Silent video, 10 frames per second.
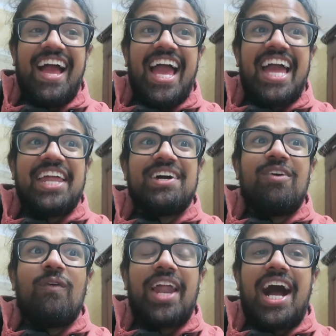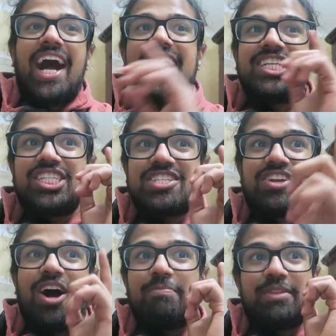And when I
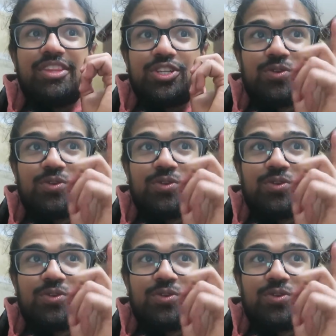stopped the